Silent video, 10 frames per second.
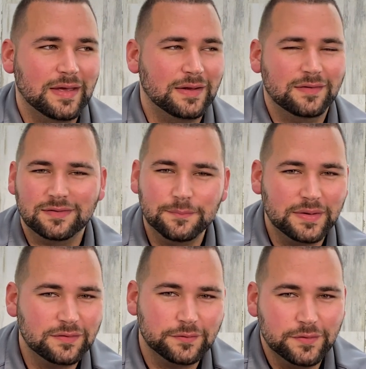This
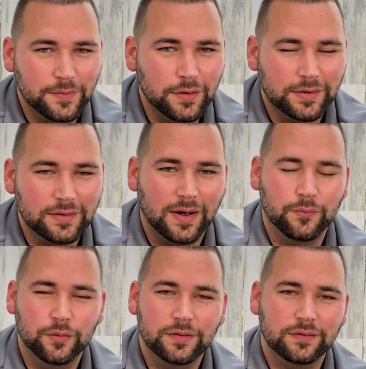depends on your market. I
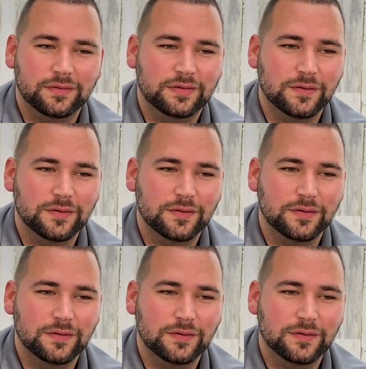wouldn't,